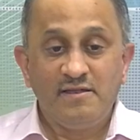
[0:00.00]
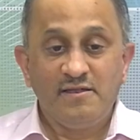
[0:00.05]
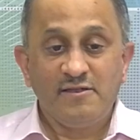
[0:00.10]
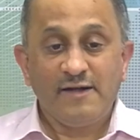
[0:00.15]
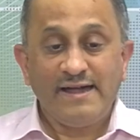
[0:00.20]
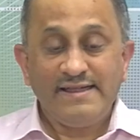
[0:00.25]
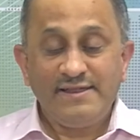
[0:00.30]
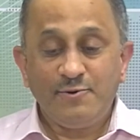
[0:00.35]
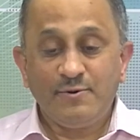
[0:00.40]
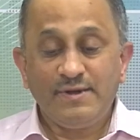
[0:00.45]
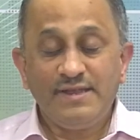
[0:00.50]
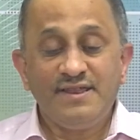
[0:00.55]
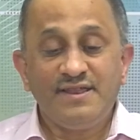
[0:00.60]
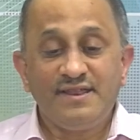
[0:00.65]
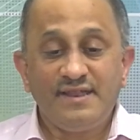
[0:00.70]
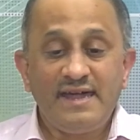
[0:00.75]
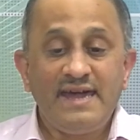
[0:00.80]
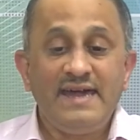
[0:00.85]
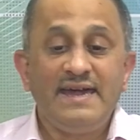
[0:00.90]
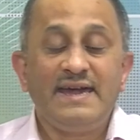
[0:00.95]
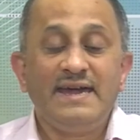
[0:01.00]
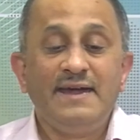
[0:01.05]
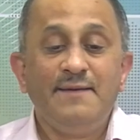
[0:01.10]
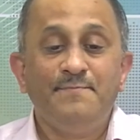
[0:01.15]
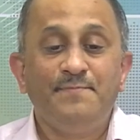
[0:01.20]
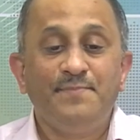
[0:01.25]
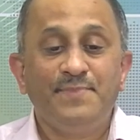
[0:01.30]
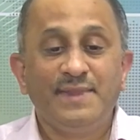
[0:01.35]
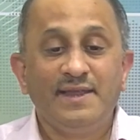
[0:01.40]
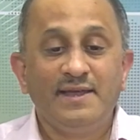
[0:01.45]
So, as you can see
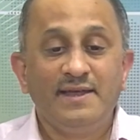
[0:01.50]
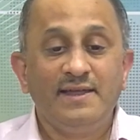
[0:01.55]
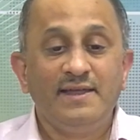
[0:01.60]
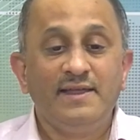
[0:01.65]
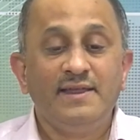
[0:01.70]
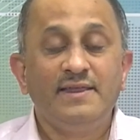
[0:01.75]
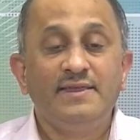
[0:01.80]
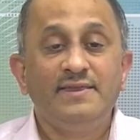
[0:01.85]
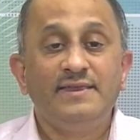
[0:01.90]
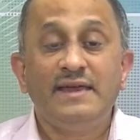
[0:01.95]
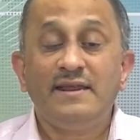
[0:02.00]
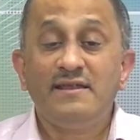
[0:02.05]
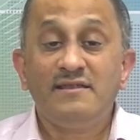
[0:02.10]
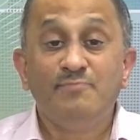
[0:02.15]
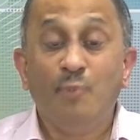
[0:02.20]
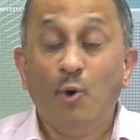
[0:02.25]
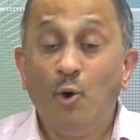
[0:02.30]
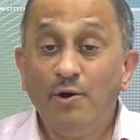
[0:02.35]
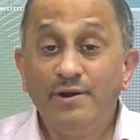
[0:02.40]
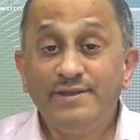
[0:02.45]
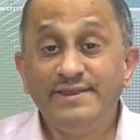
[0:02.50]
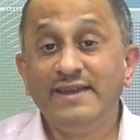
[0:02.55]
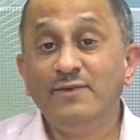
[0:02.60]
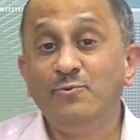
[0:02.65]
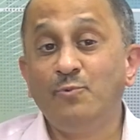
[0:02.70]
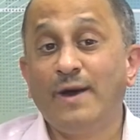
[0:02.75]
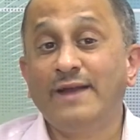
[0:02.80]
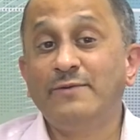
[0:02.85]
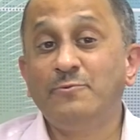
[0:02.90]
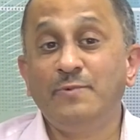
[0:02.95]
there is more than
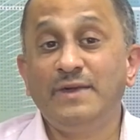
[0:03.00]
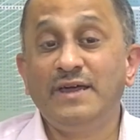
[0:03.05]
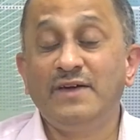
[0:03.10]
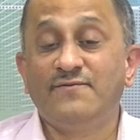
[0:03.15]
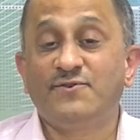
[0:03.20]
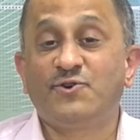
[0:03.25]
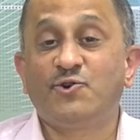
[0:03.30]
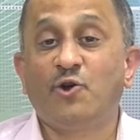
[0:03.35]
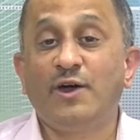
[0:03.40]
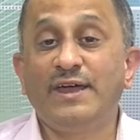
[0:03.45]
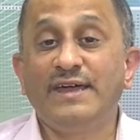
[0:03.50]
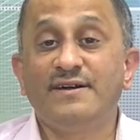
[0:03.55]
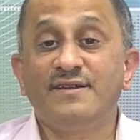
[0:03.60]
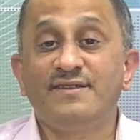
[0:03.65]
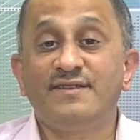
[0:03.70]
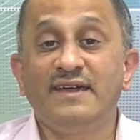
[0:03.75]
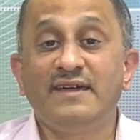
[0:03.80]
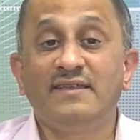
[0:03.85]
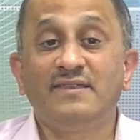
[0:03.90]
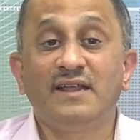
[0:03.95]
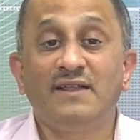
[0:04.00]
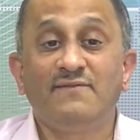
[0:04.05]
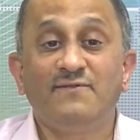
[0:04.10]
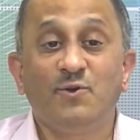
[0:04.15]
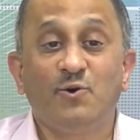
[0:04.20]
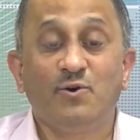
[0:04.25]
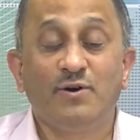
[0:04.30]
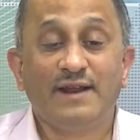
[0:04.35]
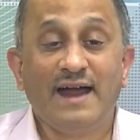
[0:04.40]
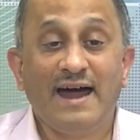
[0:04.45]
one way of drawing a signal
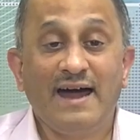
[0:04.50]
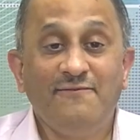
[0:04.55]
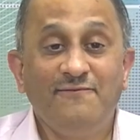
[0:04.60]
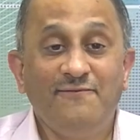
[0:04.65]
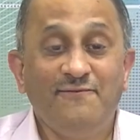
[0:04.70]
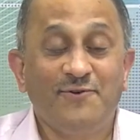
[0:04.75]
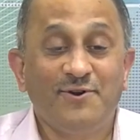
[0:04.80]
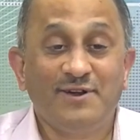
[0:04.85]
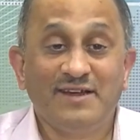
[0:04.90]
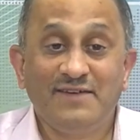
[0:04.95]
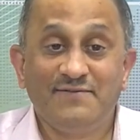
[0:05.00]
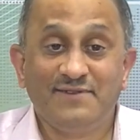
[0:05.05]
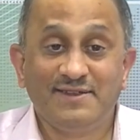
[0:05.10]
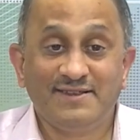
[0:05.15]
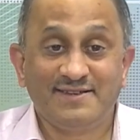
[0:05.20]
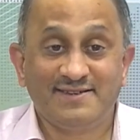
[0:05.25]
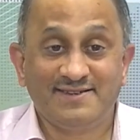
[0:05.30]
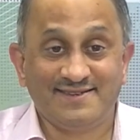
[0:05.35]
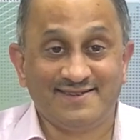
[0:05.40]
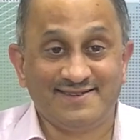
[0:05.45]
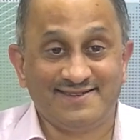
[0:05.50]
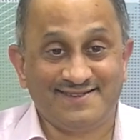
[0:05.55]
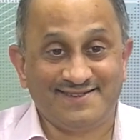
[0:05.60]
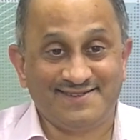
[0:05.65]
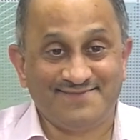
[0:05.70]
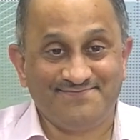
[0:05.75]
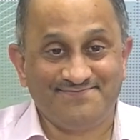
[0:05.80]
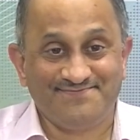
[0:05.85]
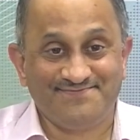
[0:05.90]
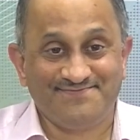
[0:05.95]
flow graph for a given system
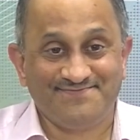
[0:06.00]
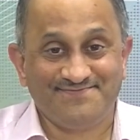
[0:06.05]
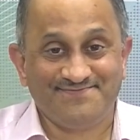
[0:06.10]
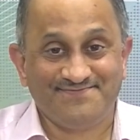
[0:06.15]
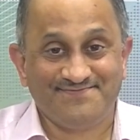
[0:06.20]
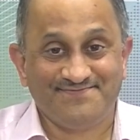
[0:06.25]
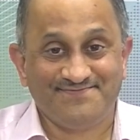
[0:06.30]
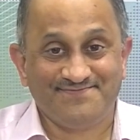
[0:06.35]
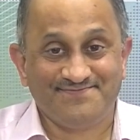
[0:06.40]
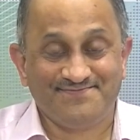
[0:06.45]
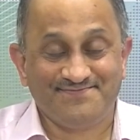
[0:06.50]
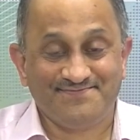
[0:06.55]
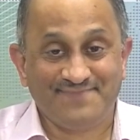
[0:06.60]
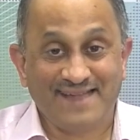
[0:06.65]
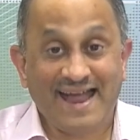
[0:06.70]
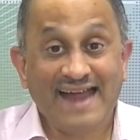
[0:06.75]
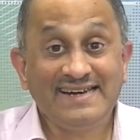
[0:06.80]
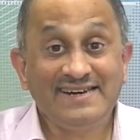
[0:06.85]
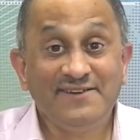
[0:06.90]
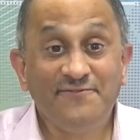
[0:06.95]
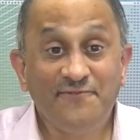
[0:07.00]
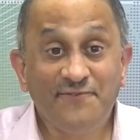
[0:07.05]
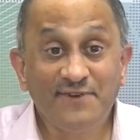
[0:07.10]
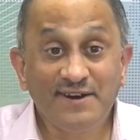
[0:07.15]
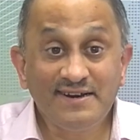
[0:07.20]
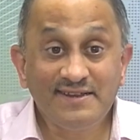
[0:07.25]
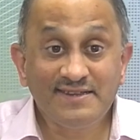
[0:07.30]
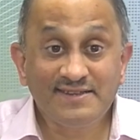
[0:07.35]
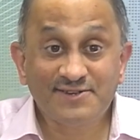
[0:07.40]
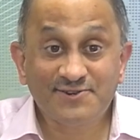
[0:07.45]
and
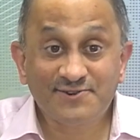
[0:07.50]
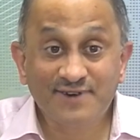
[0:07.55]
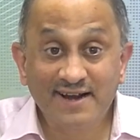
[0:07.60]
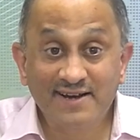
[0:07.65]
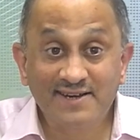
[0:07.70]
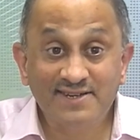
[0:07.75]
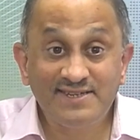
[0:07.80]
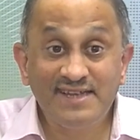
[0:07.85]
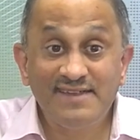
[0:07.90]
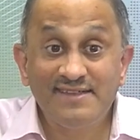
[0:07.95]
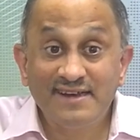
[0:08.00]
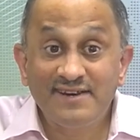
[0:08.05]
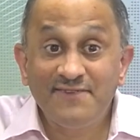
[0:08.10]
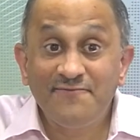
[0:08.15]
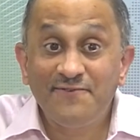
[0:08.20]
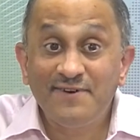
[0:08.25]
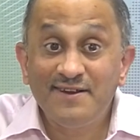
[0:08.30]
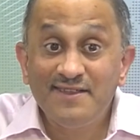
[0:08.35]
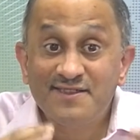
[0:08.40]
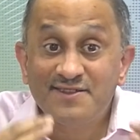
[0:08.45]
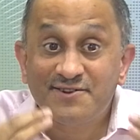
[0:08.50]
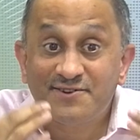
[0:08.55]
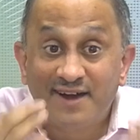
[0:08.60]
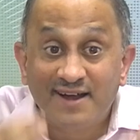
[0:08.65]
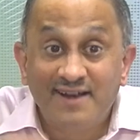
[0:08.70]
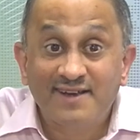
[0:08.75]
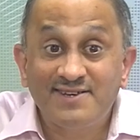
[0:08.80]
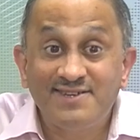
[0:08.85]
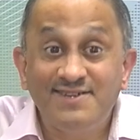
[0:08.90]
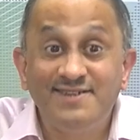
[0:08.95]
different struct these are different
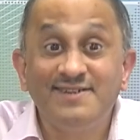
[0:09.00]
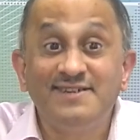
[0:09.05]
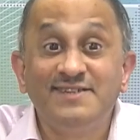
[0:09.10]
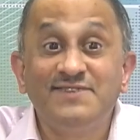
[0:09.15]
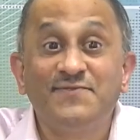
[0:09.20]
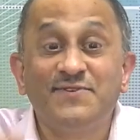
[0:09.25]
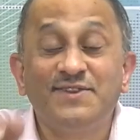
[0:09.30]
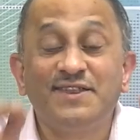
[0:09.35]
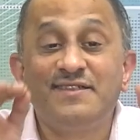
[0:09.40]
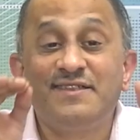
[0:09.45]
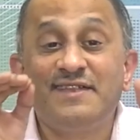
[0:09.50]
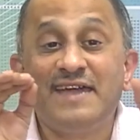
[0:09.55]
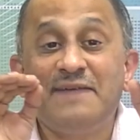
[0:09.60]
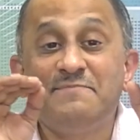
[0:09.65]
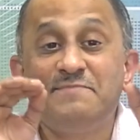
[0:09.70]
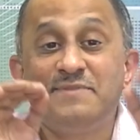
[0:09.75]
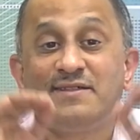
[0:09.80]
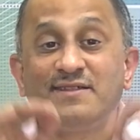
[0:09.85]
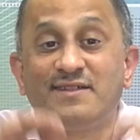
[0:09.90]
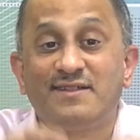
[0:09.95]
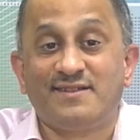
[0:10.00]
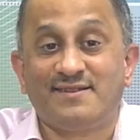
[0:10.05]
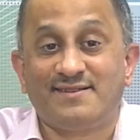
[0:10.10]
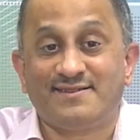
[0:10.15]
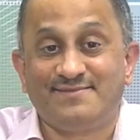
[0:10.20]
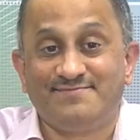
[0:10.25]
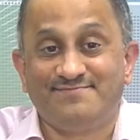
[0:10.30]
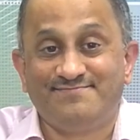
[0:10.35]
structures for the same system.